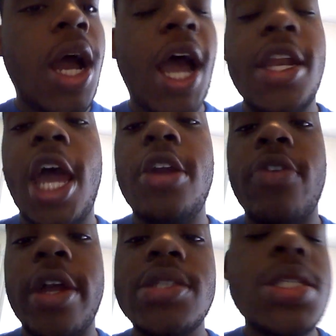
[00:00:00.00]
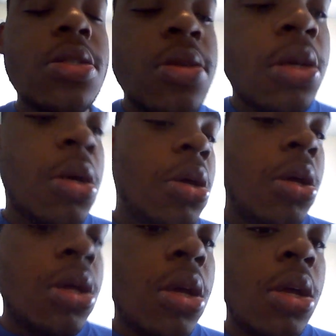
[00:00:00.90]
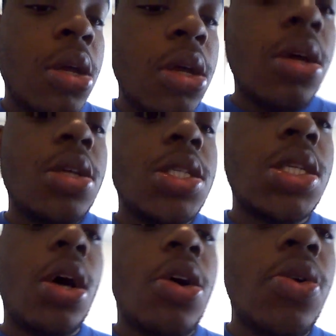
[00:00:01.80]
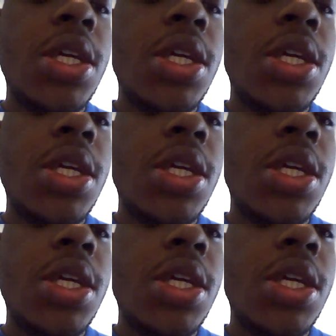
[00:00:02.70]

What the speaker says: I digress. So